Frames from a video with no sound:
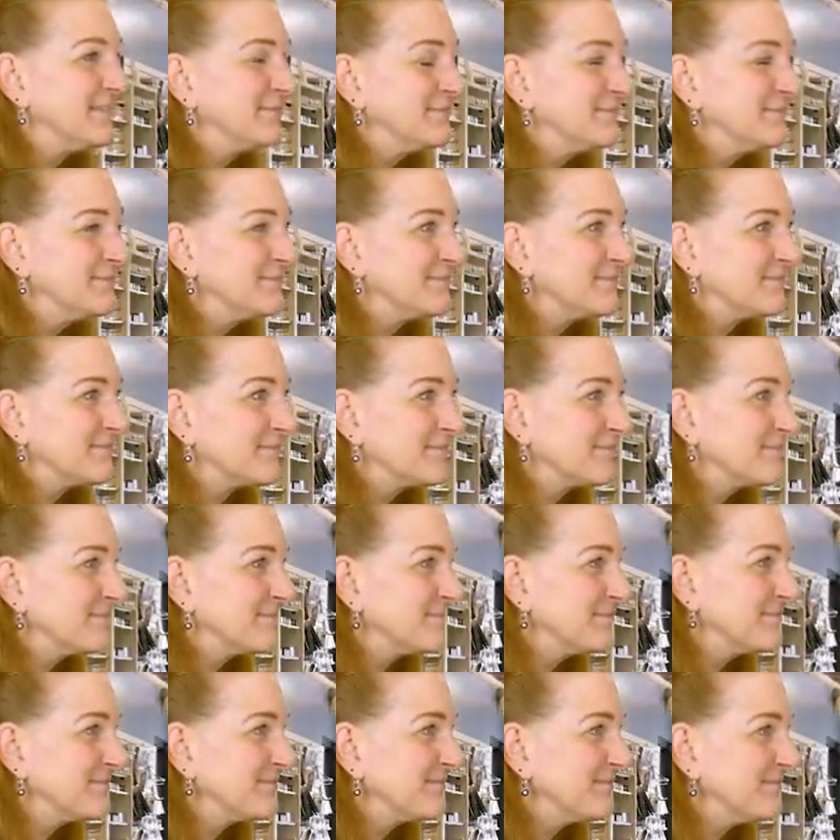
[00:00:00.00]

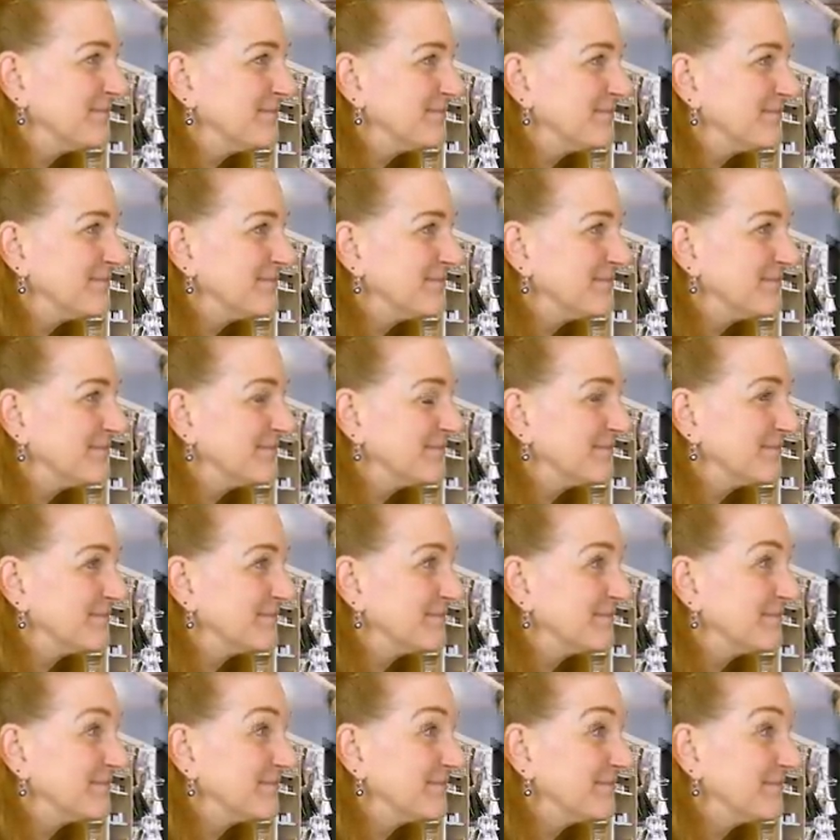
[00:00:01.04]

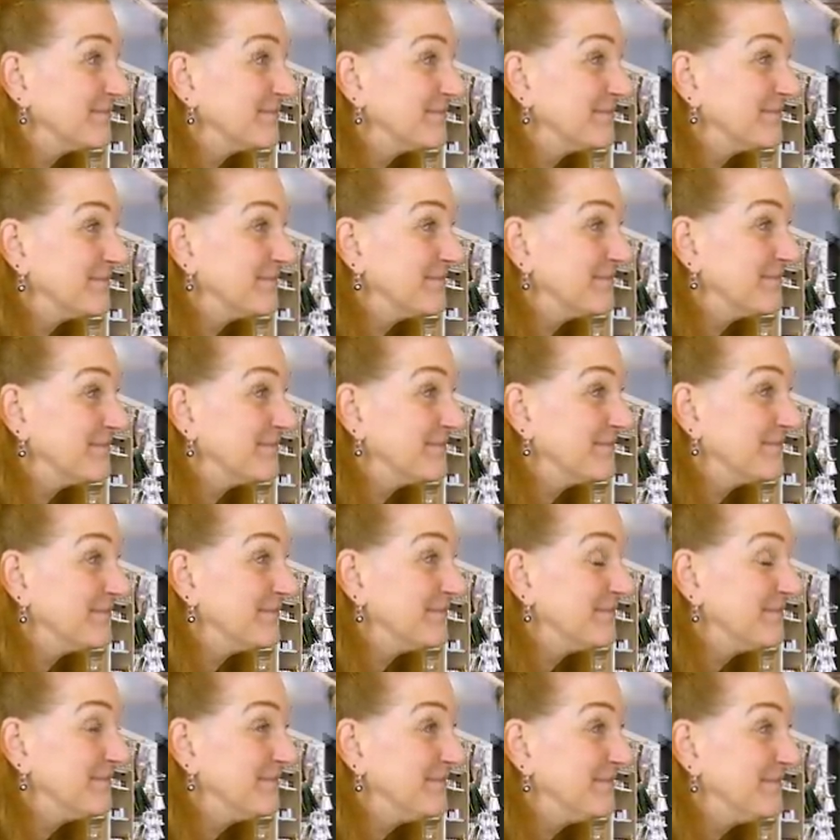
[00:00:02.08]

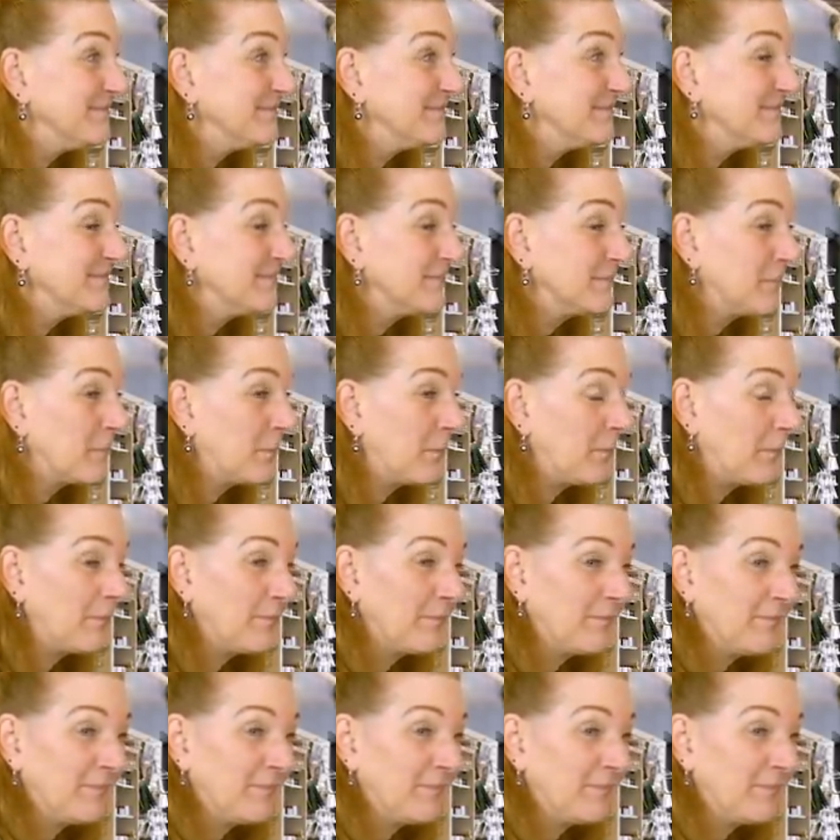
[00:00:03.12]
(not speaking)